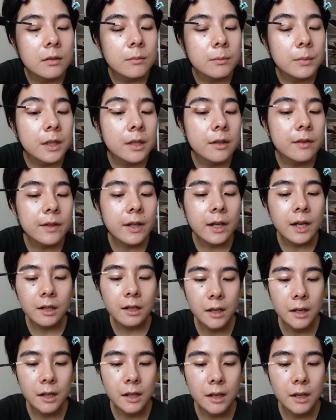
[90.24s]
because I
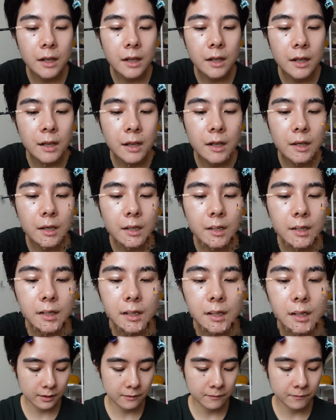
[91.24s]
have it in
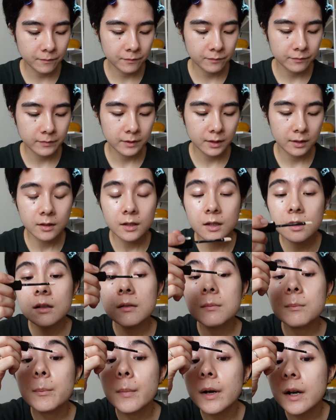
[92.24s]
eyes,
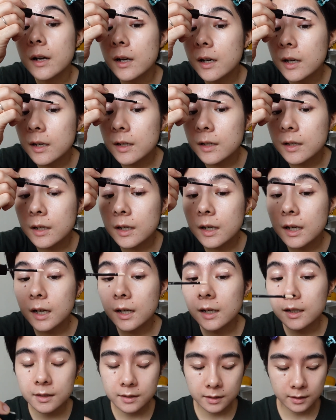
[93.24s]
my
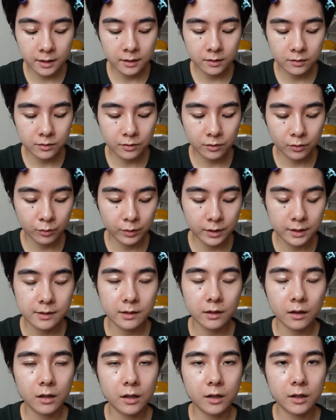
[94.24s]
eyes tend to crease
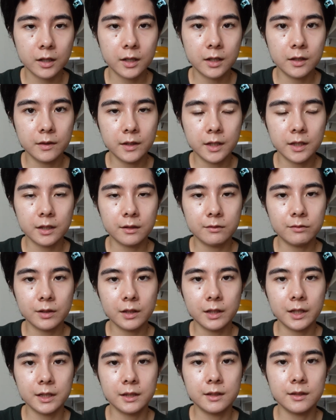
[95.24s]
a lot, and then I feel
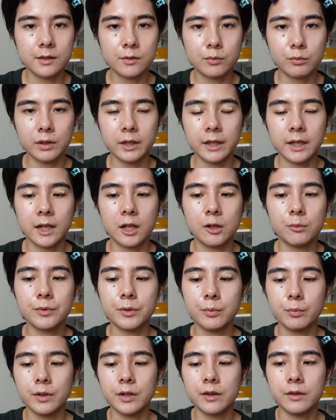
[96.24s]
like this really
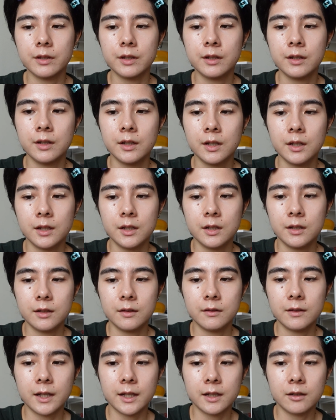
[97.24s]
helps with
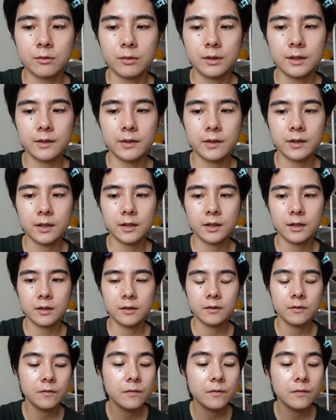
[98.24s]
that creasing.